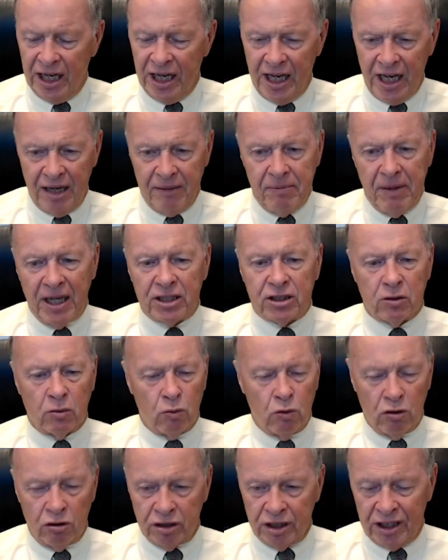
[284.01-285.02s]
It makes a
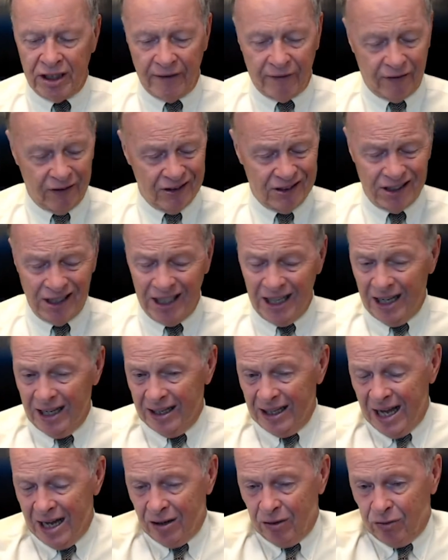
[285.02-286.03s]
world of difference,
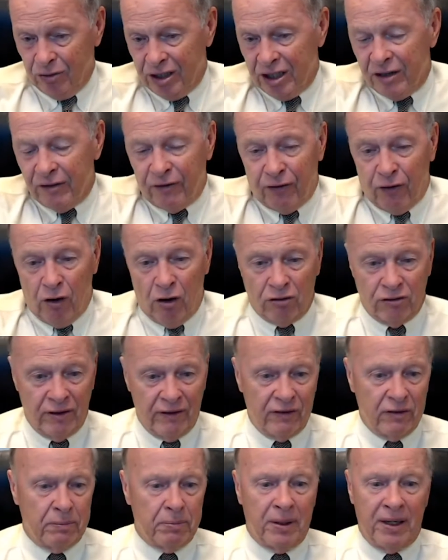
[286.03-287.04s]
not only in Fall
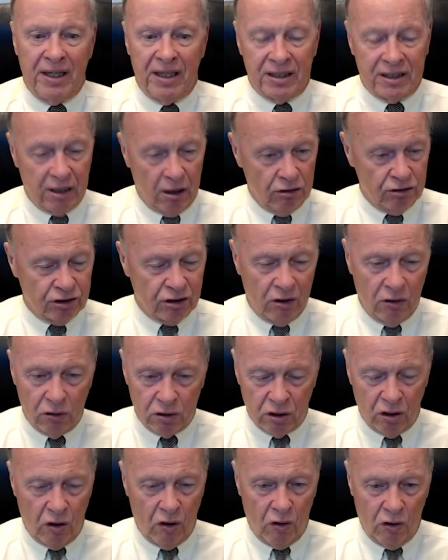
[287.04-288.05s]
River, but in Tulsa,
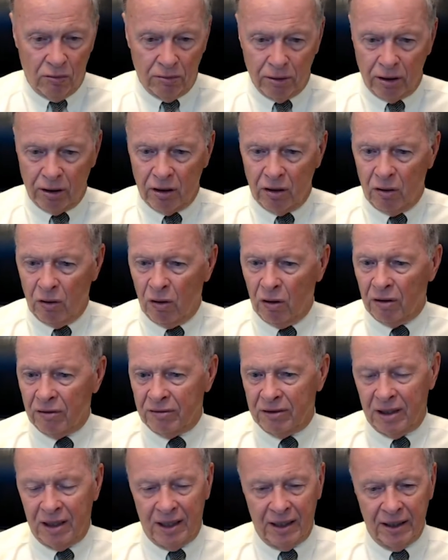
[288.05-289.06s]
Oklahoma,
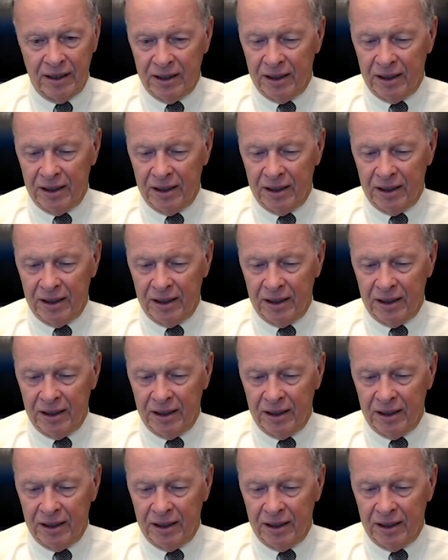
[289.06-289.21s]
or uh,